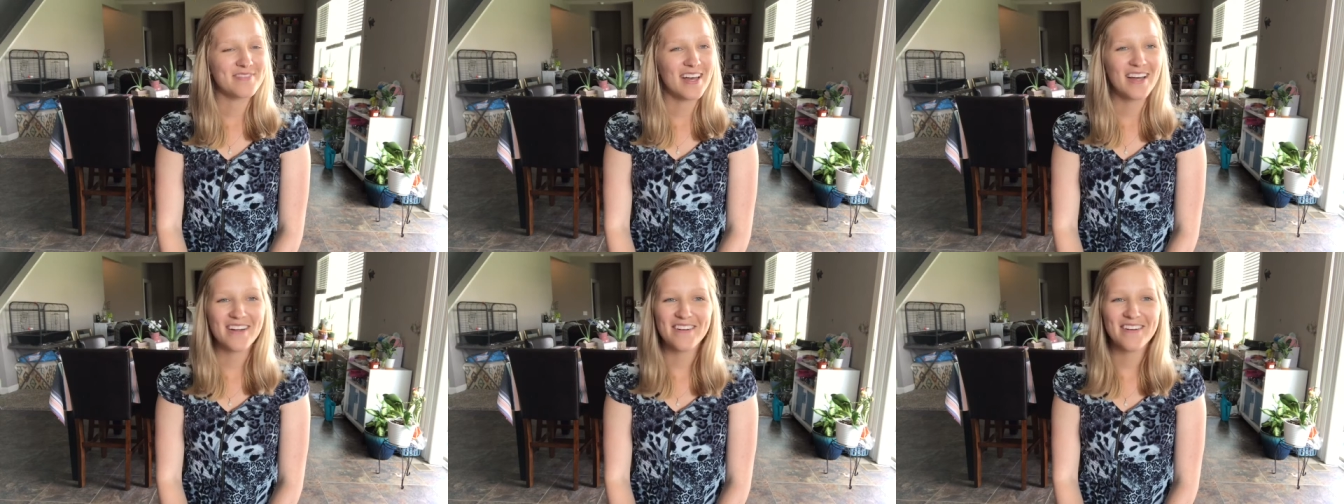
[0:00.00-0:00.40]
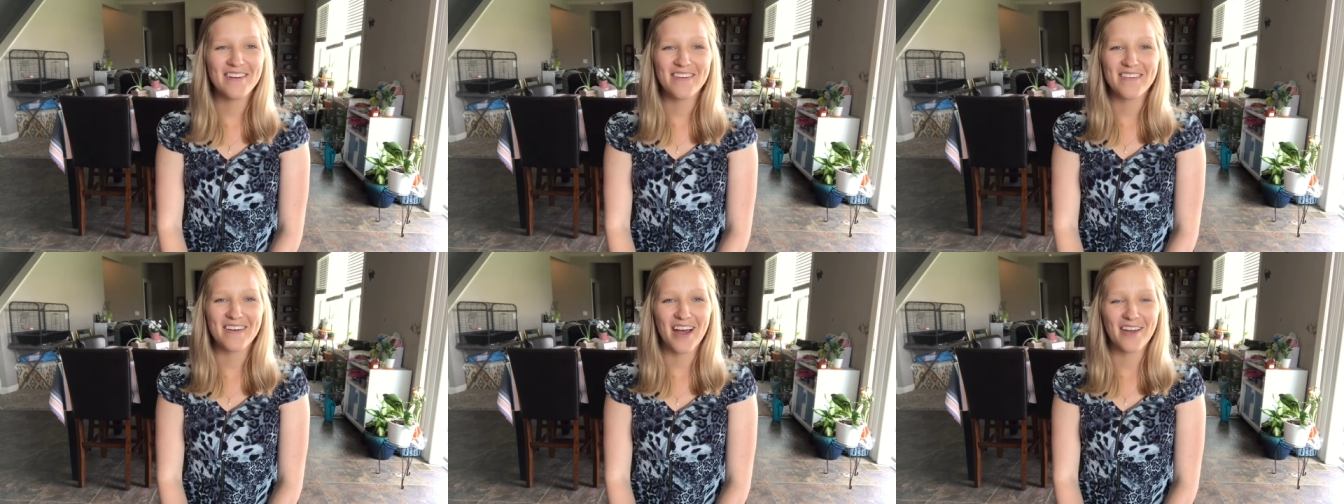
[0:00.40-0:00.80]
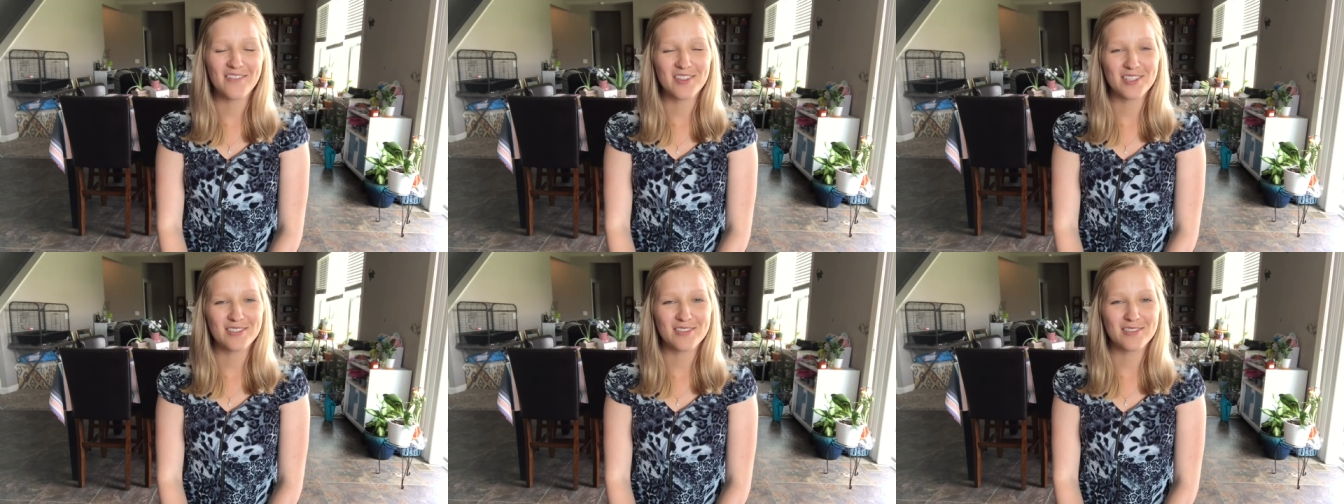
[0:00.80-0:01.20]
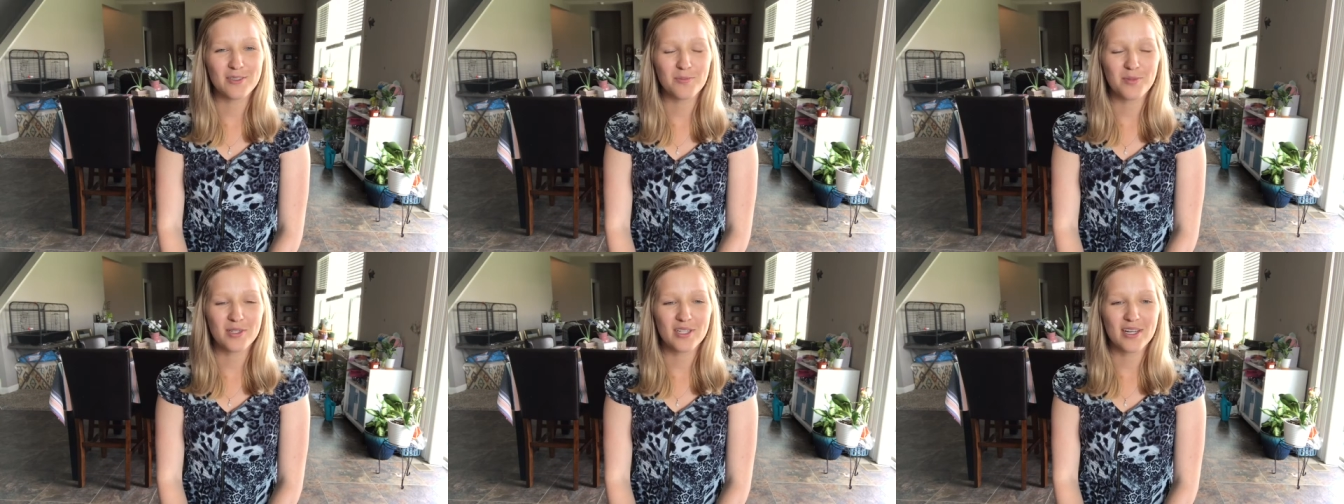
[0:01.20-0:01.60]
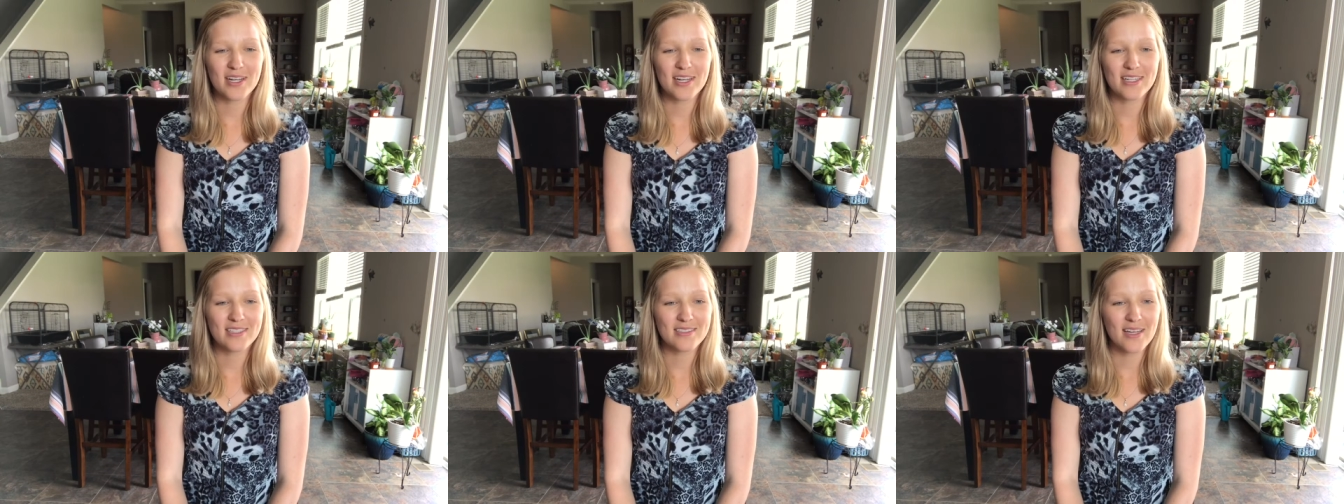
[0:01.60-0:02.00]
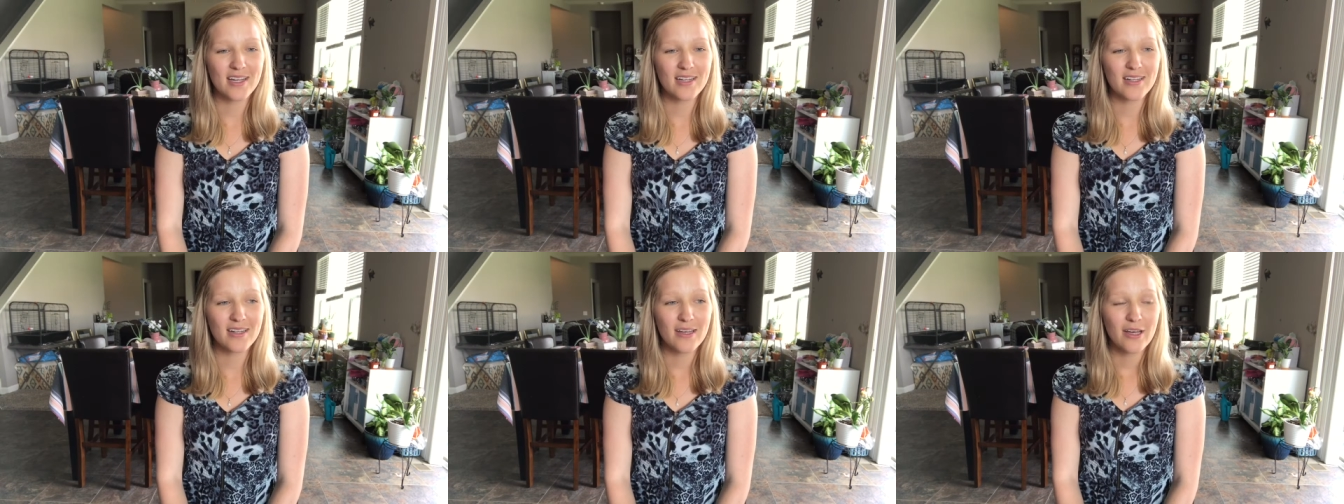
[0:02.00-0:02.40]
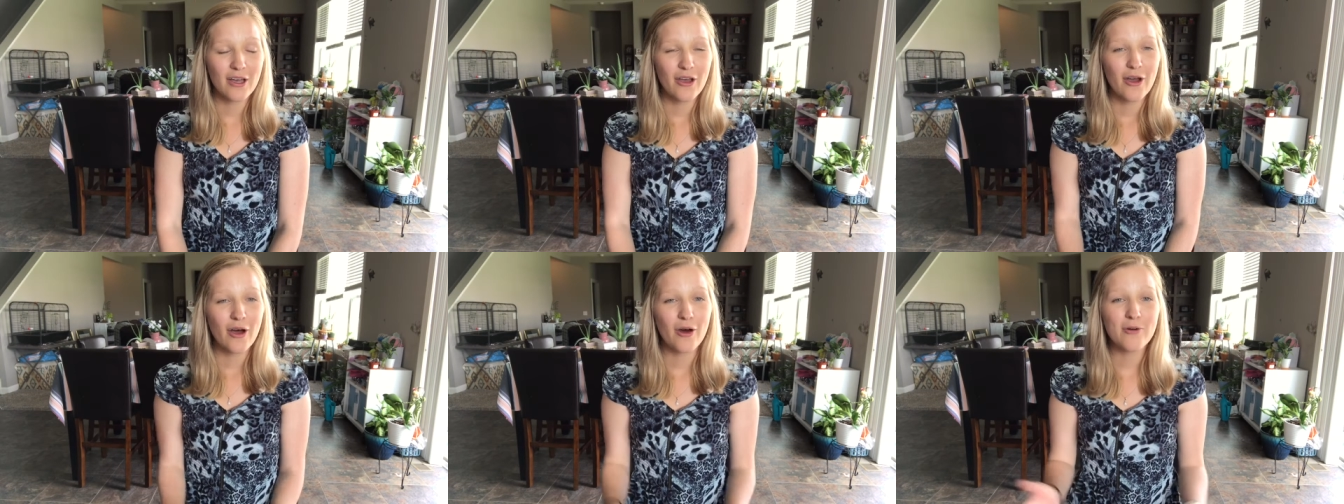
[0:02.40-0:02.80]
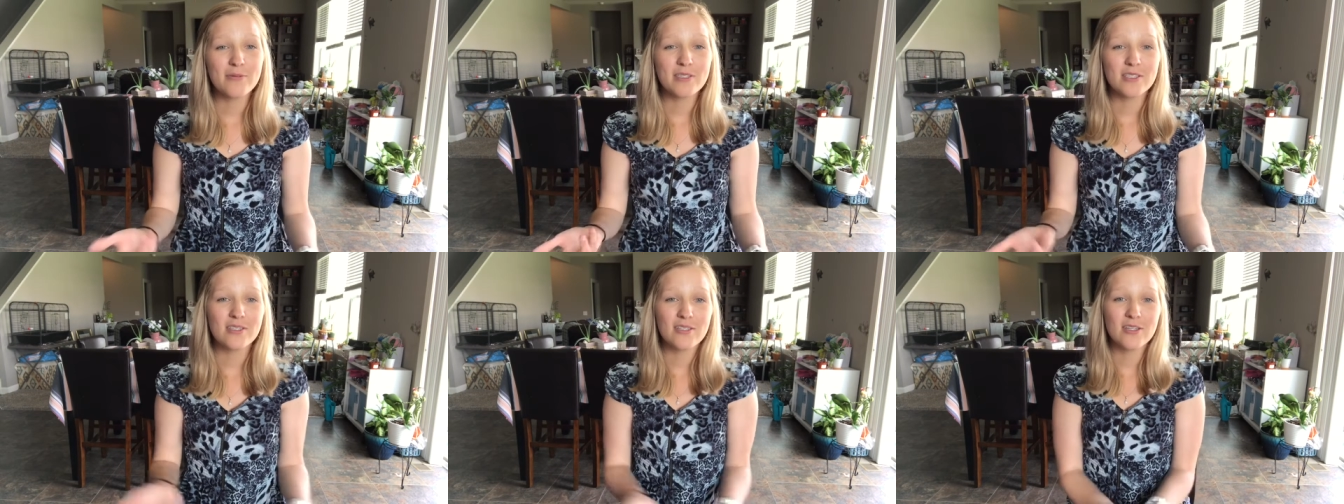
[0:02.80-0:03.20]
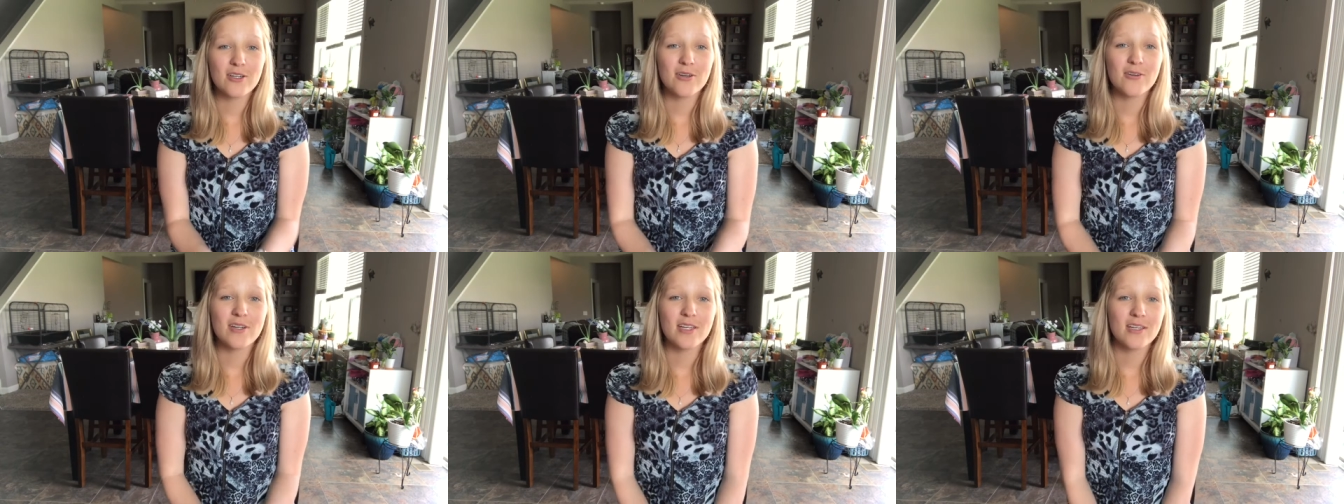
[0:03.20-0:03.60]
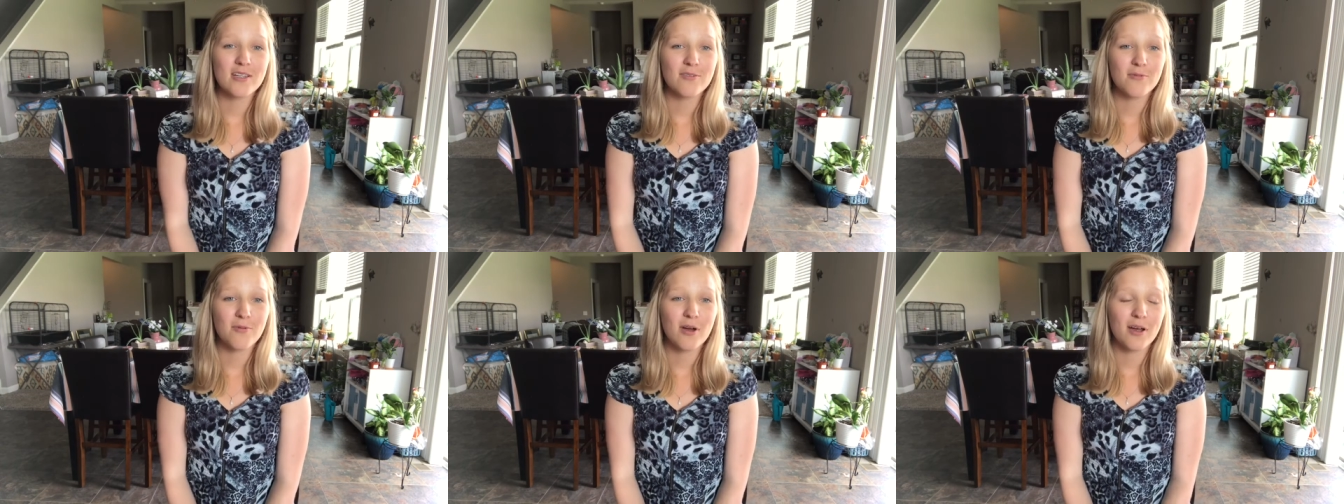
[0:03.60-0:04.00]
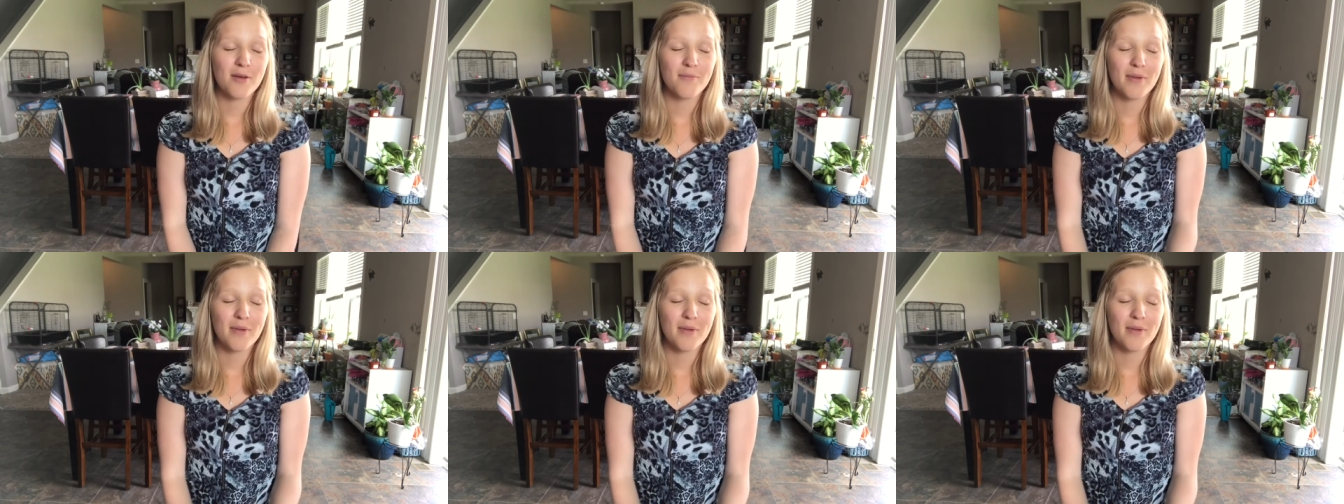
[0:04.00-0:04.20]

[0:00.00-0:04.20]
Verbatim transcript: I don't know, I'm just super excited oh, we started going, uh,